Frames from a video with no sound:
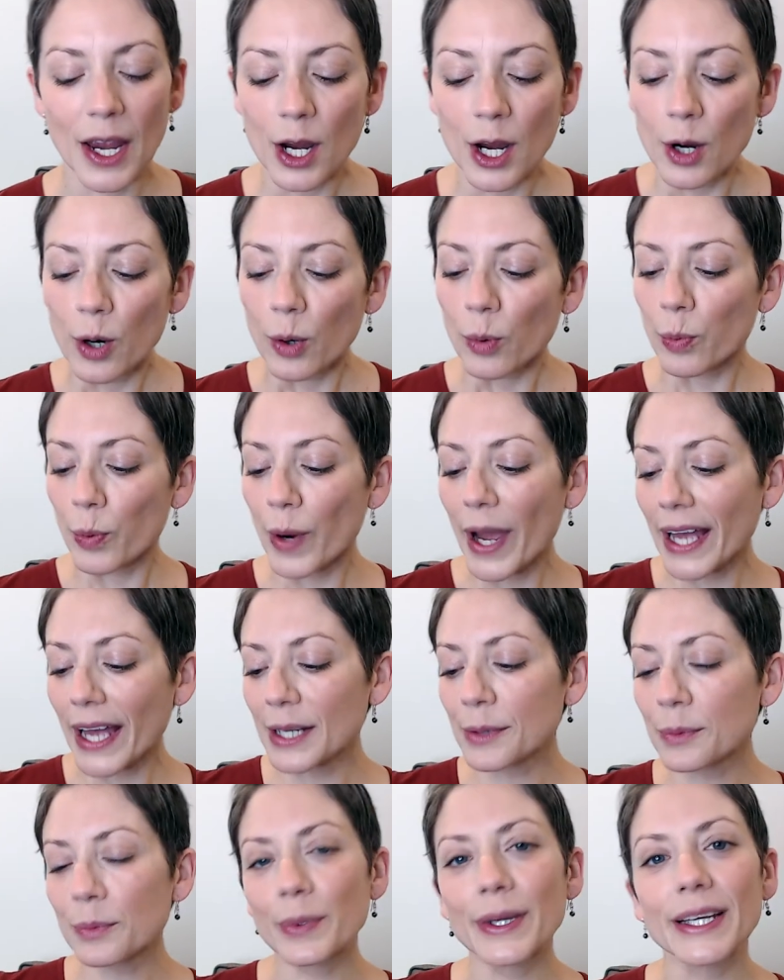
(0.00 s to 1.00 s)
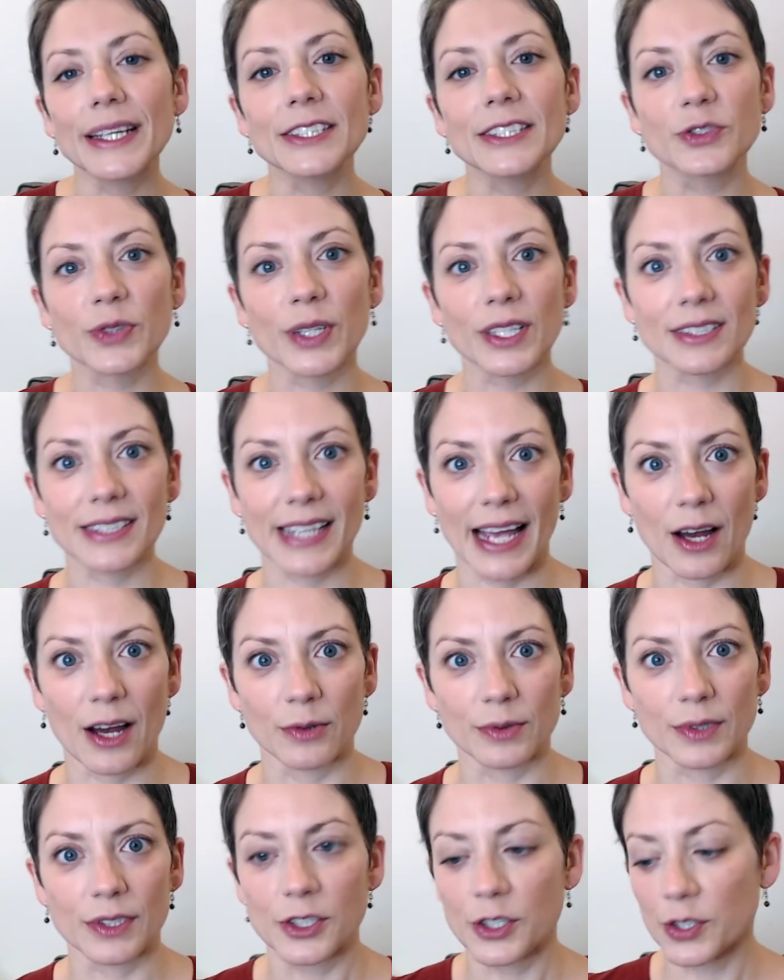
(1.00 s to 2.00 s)
When we drill
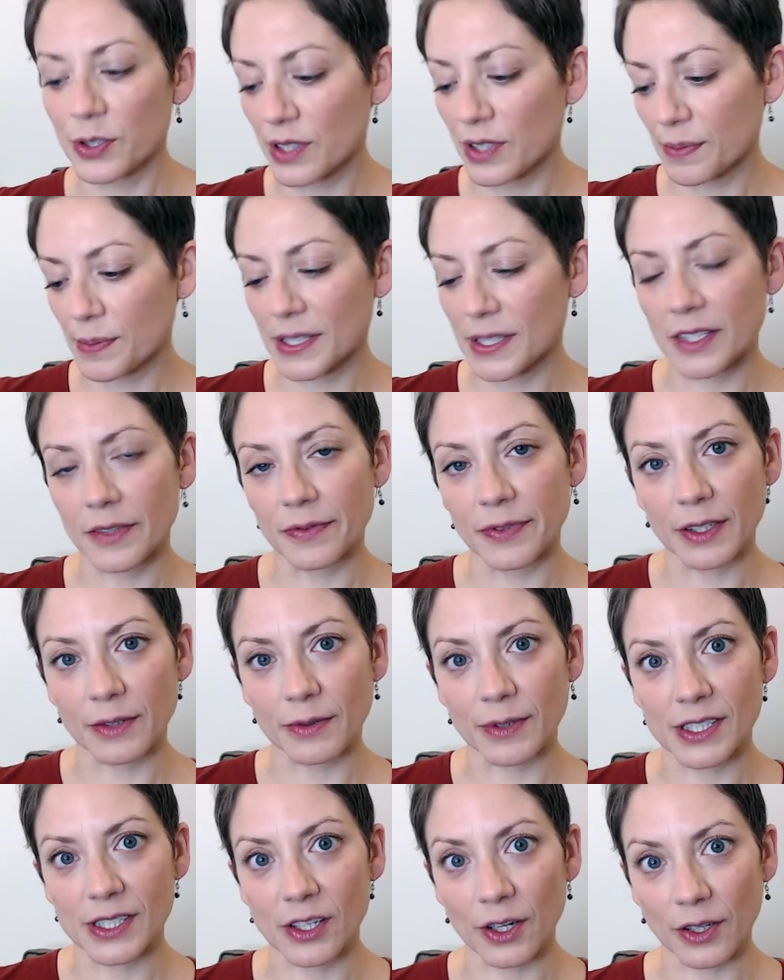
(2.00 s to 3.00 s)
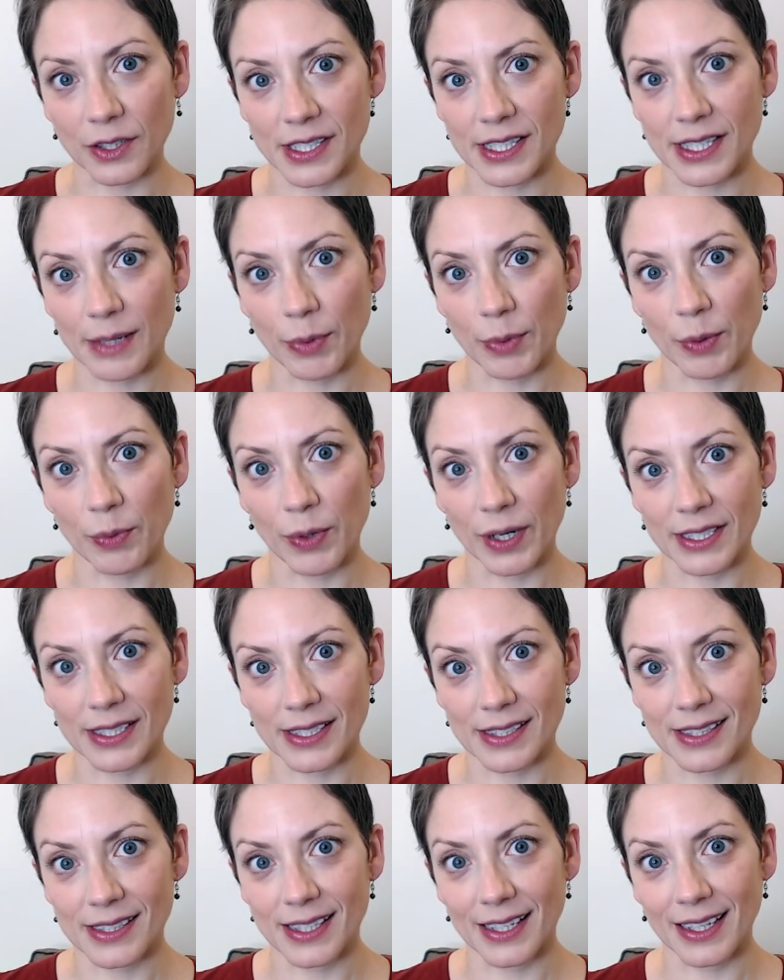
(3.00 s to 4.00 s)
down to specific results that we want
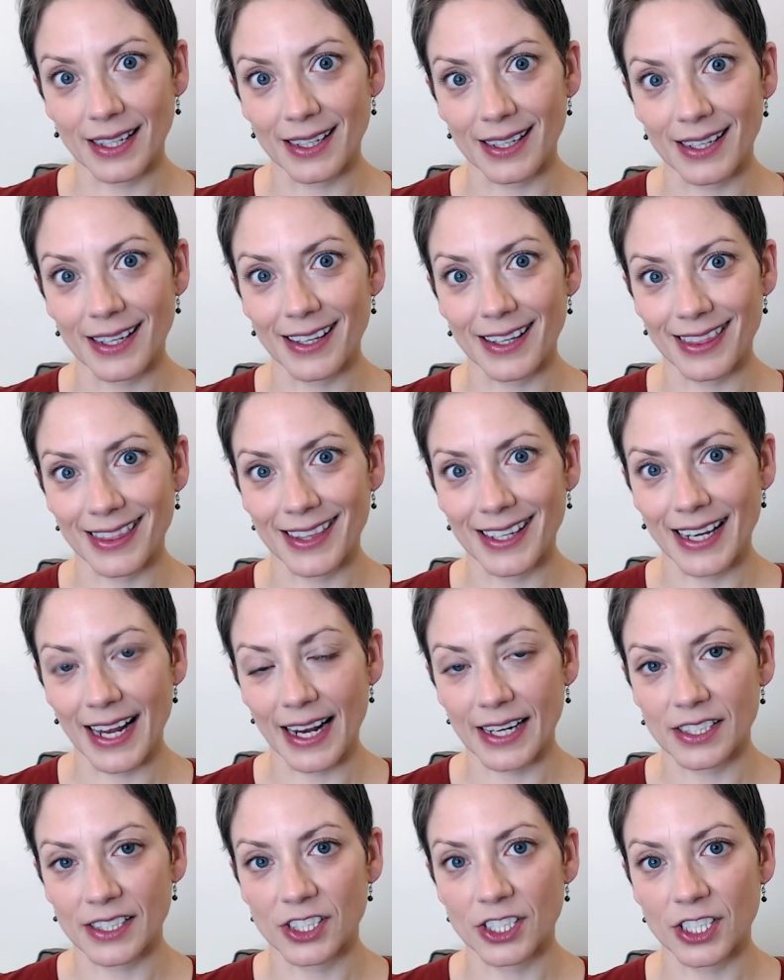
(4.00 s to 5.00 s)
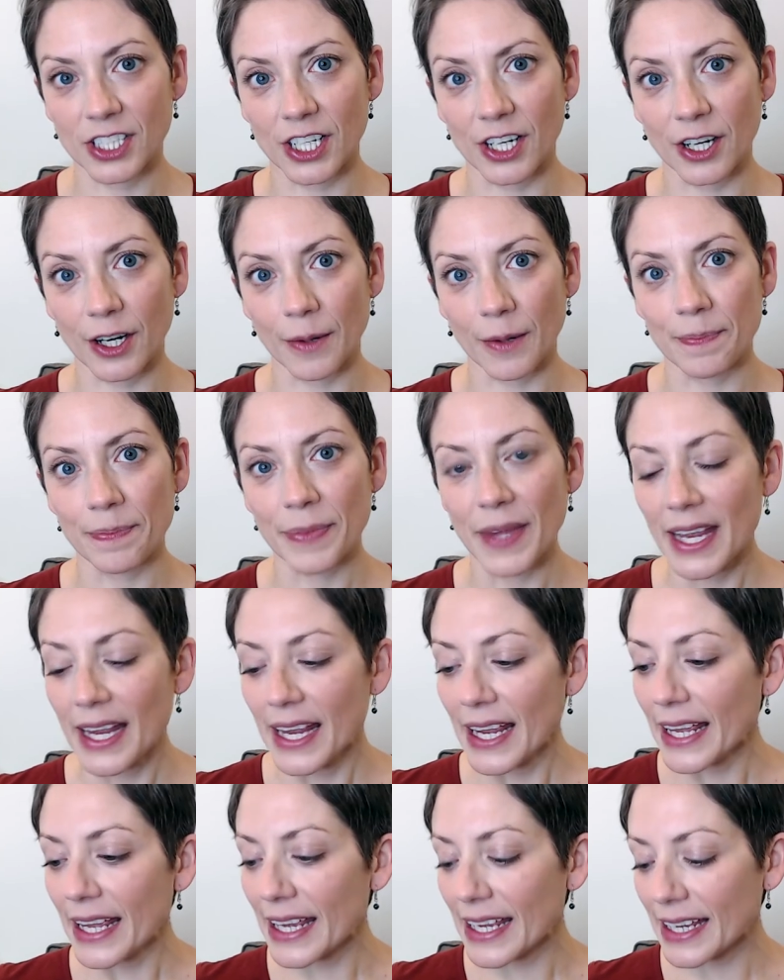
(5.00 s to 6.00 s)
to see in the next year,
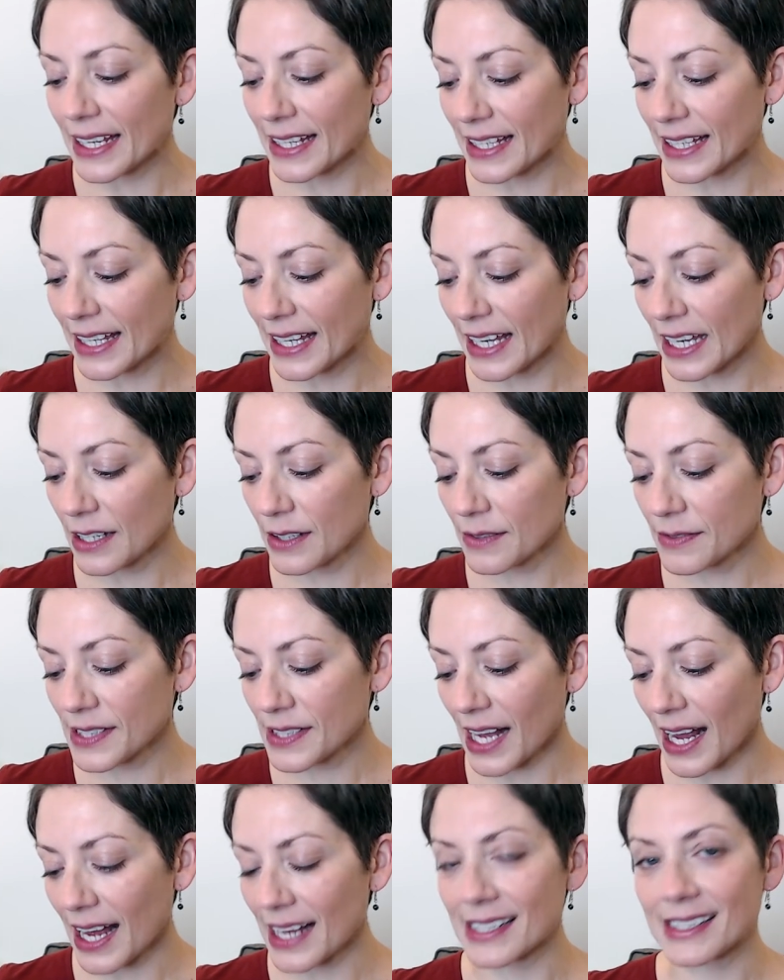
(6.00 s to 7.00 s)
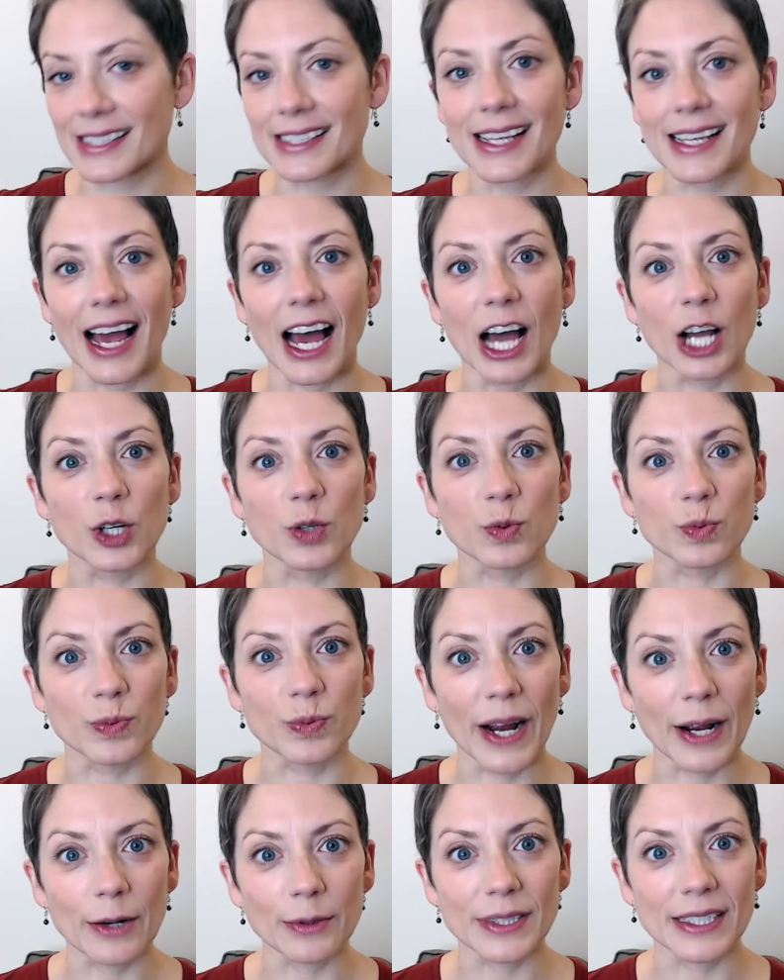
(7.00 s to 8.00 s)
it gives us a
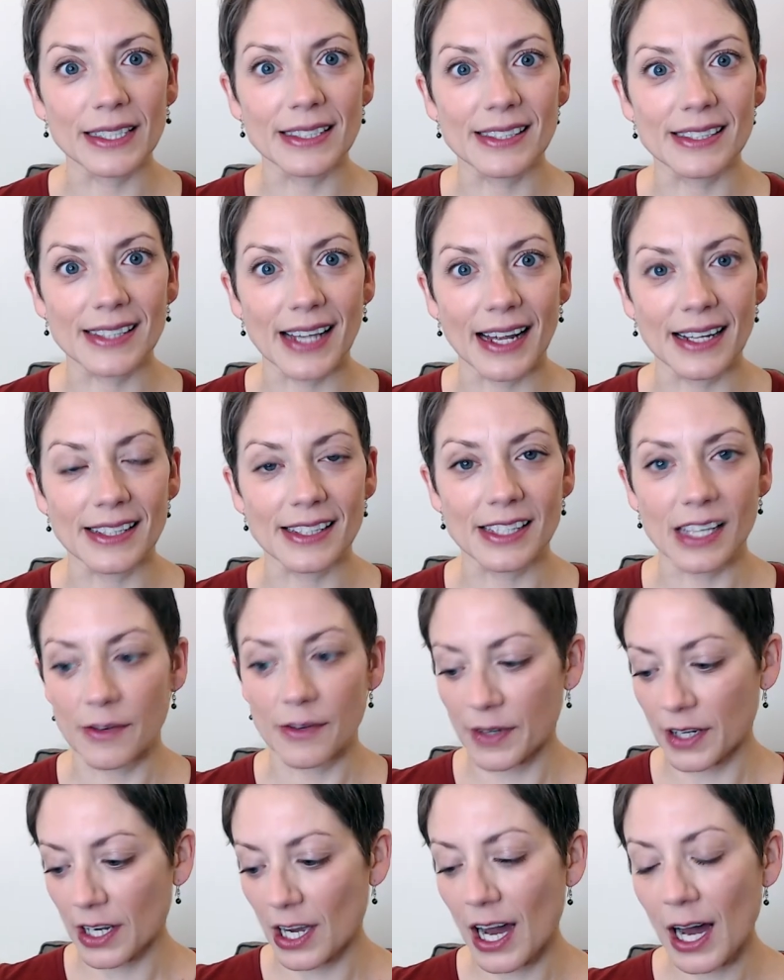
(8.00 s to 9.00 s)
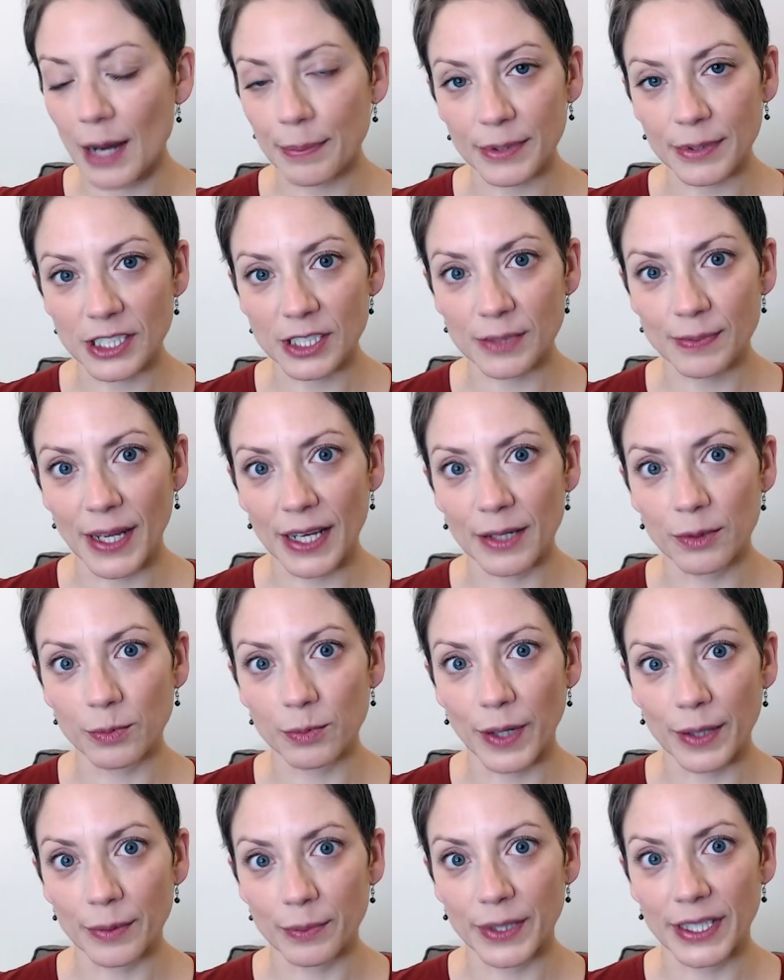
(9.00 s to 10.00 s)
grounded sense of accomplishment
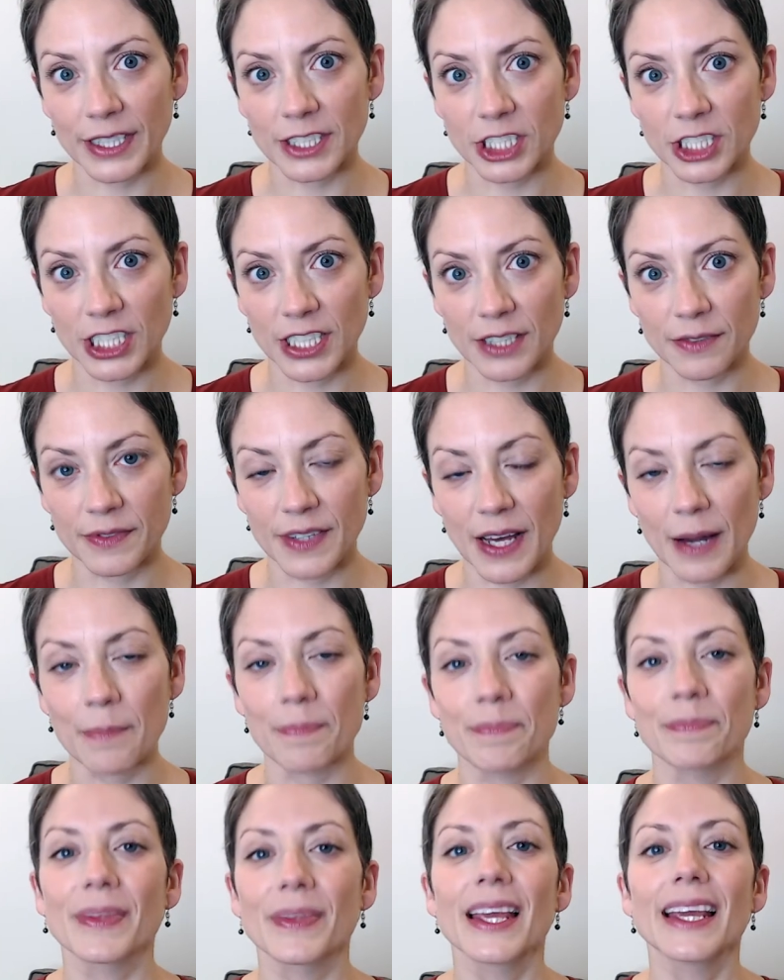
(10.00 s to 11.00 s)
when we achieve them.